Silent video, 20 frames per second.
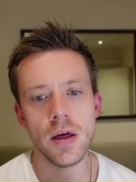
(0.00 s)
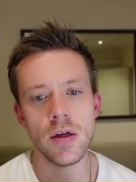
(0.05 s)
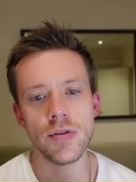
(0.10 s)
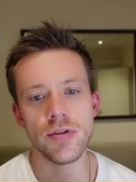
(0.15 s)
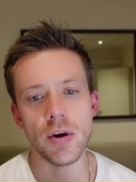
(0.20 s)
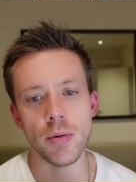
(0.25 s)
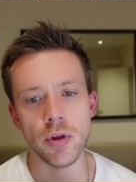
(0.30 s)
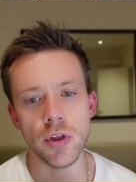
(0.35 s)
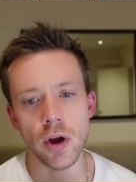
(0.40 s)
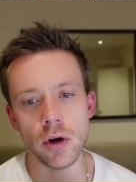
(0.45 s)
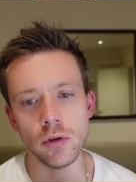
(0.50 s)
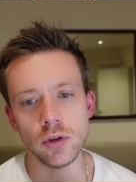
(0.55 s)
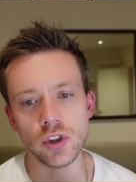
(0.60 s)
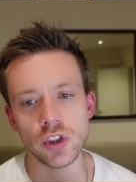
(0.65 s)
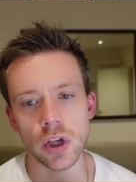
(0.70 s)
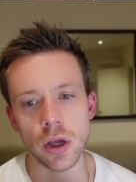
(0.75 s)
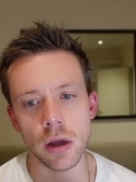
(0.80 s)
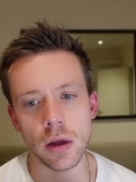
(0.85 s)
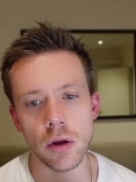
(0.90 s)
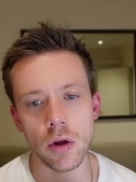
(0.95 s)
There were those
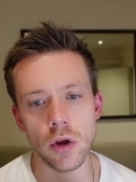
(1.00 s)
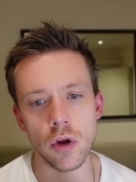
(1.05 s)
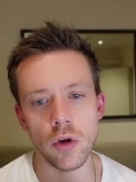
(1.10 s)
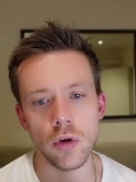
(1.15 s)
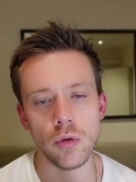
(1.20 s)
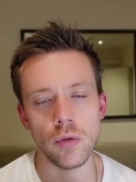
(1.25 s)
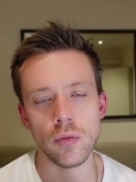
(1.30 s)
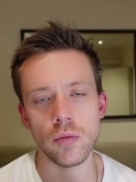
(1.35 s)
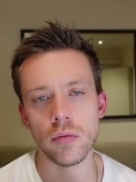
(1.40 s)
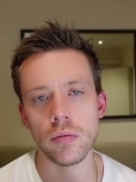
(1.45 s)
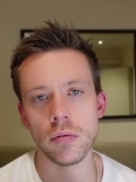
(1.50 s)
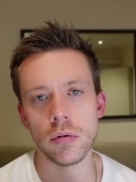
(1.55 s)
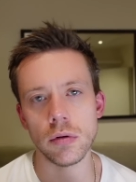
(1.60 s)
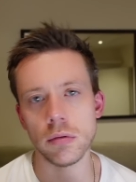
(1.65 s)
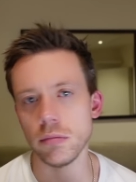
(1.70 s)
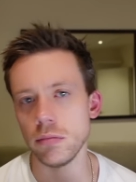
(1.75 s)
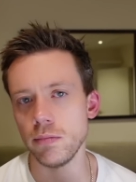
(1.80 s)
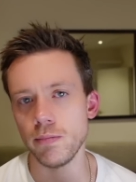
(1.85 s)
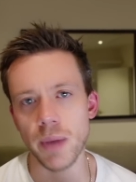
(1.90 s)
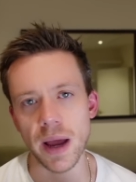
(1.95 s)
who,
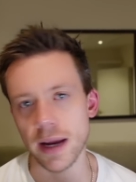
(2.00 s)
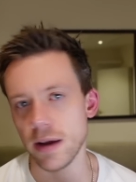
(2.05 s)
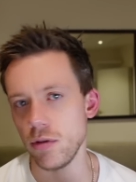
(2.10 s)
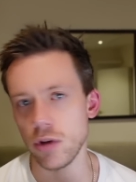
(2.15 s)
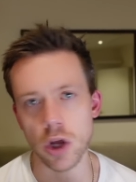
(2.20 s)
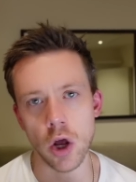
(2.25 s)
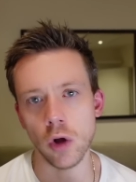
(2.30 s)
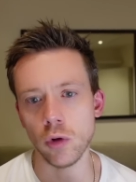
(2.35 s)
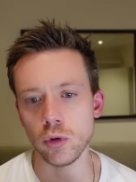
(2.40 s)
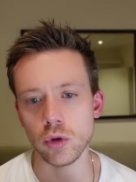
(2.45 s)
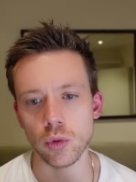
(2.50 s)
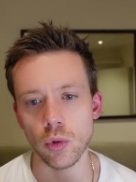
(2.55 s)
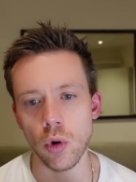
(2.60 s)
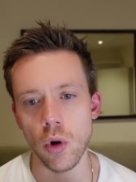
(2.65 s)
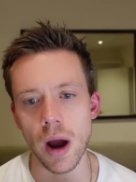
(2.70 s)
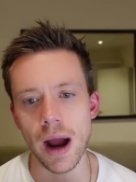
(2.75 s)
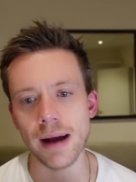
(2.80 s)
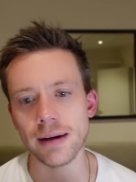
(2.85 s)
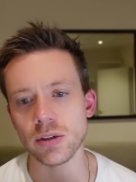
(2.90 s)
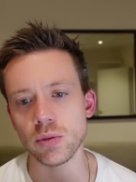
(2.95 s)
back in the Cold
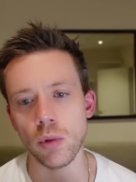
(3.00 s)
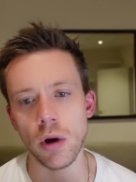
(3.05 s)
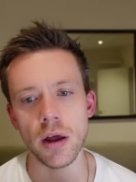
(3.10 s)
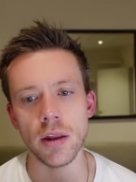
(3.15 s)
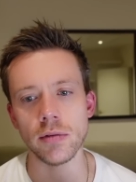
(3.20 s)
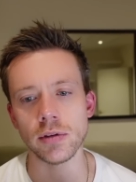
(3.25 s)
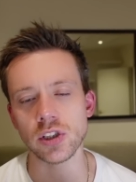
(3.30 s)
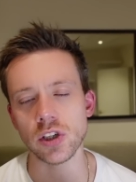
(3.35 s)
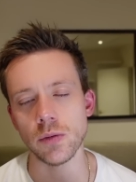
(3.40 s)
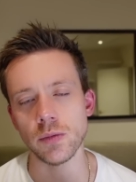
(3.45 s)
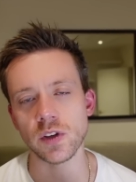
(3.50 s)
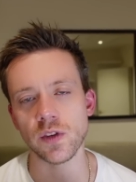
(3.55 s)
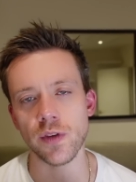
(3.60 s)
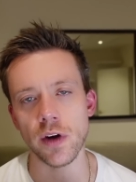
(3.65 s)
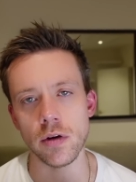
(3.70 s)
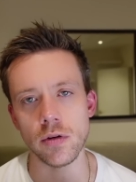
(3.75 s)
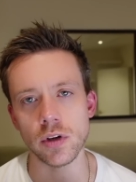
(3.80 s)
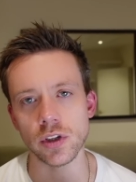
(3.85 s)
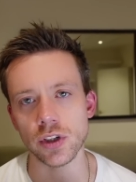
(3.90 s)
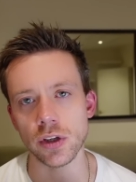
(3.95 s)
War, asked why there was so much
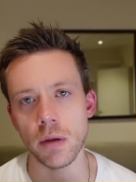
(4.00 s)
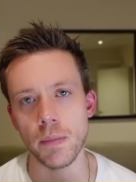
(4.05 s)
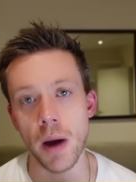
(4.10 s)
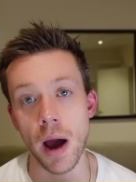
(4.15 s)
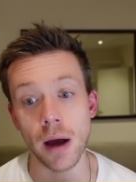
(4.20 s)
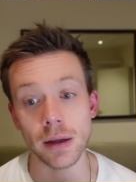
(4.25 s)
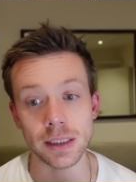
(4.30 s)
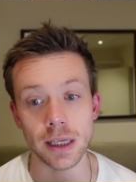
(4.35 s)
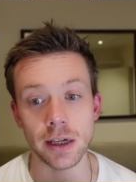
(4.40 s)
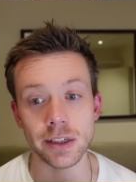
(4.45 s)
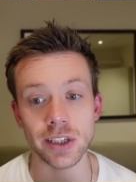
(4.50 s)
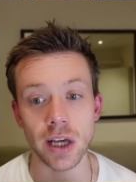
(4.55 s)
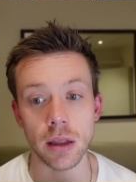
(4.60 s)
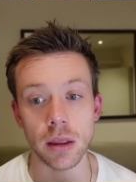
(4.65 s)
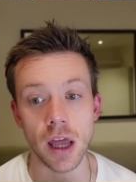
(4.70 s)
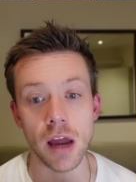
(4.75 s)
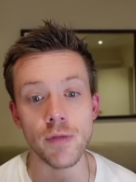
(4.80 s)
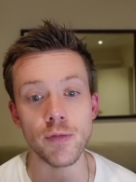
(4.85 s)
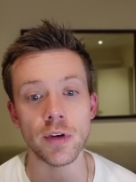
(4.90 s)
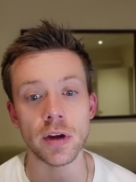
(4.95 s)
focus on apartheid South
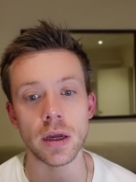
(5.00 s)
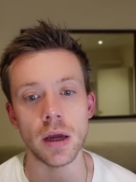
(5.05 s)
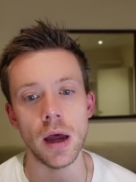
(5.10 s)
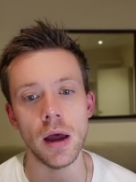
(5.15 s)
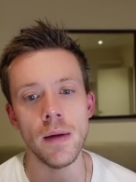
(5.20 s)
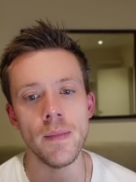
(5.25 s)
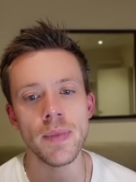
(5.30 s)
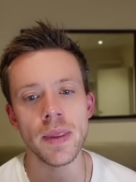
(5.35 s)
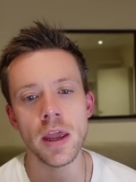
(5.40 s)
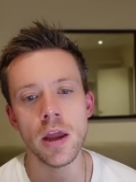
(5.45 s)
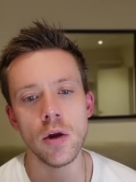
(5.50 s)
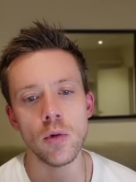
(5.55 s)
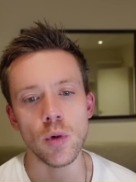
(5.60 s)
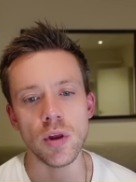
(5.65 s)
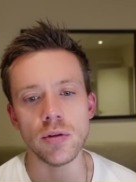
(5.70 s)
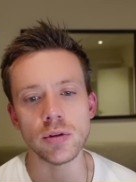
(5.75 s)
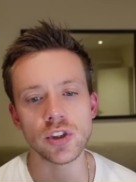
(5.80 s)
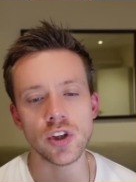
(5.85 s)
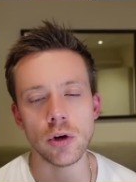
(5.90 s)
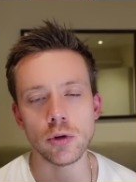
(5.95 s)
Africa when
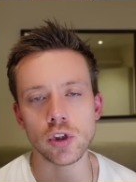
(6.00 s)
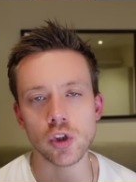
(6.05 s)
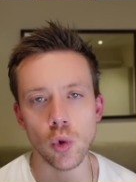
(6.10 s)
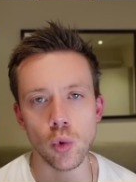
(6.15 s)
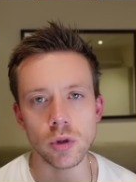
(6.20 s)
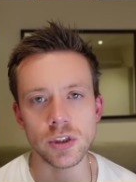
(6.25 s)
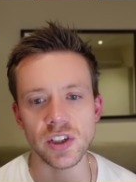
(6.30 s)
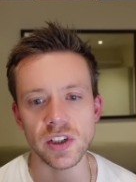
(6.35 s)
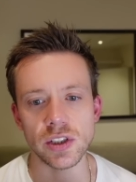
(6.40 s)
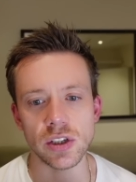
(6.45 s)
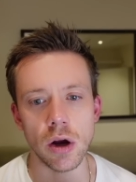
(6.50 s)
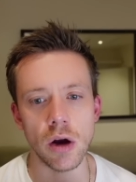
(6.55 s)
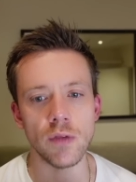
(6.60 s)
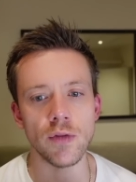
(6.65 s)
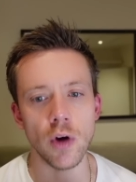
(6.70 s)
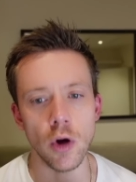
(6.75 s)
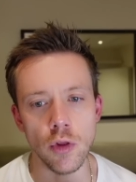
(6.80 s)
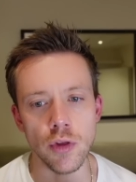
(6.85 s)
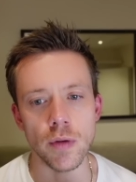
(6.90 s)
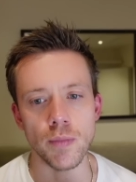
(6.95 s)
there was no shortage of
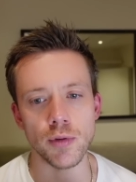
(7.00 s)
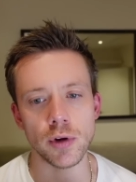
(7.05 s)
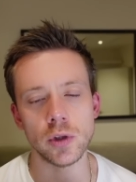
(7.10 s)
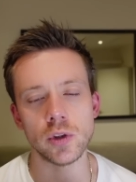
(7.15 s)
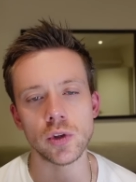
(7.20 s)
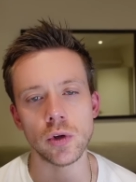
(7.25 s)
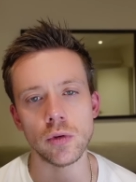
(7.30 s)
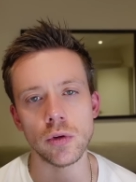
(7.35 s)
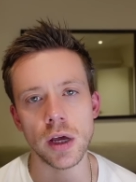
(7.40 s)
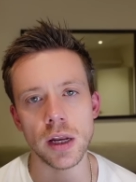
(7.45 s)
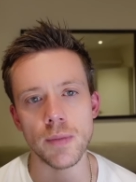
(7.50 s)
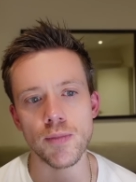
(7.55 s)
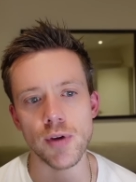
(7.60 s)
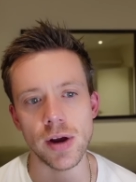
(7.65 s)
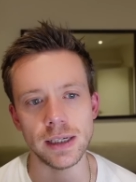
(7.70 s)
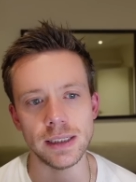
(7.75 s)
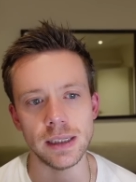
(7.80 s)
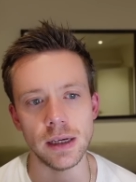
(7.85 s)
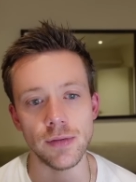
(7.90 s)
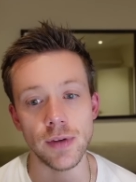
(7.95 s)
other brutal and
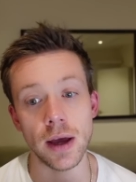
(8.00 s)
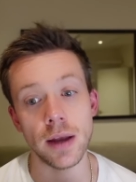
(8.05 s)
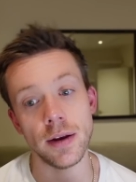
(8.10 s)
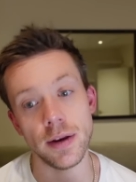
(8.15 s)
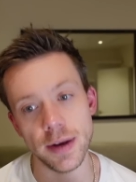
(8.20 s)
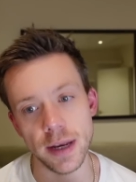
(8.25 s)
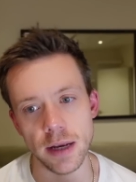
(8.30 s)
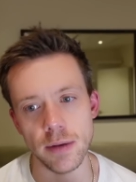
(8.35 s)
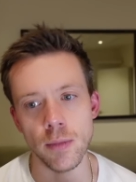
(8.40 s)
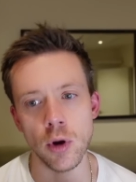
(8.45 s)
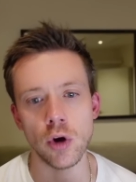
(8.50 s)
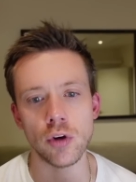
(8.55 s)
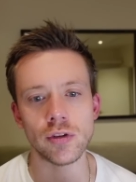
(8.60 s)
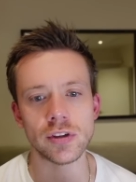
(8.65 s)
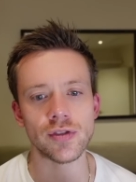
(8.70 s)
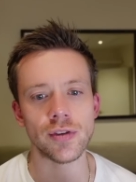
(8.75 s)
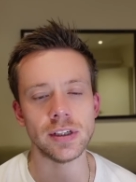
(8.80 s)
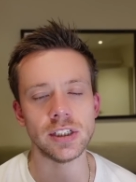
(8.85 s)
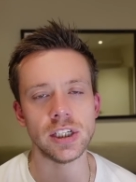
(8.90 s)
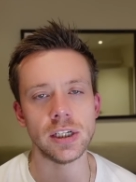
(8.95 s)
oppressive and indeed
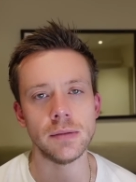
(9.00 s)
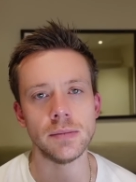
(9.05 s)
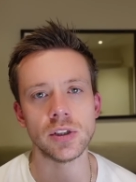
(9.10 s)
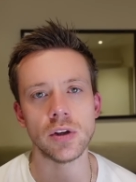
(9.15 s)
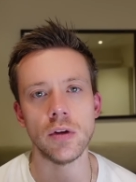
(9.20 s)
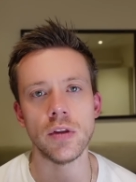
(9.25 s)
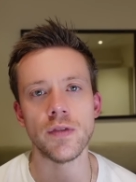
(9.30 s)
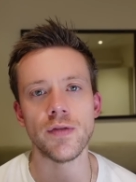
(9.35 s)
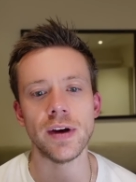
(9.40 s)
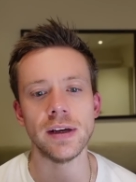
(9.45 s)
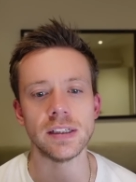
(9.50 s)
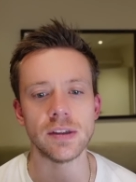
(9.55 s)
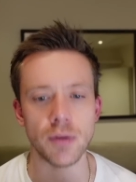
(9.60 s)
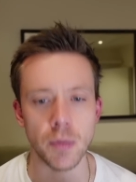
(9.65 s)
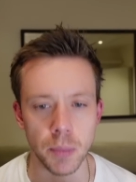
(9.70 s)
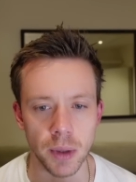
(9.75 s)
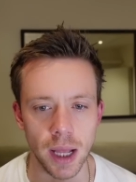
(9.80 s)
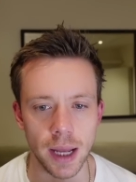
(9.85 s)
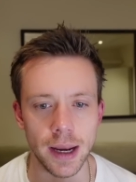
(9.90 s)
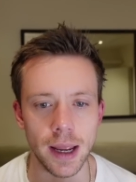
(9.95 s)
murderous regimes on the face of the
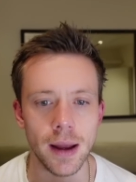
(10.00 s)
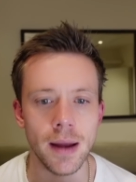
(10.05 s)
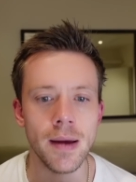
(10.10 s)
planet.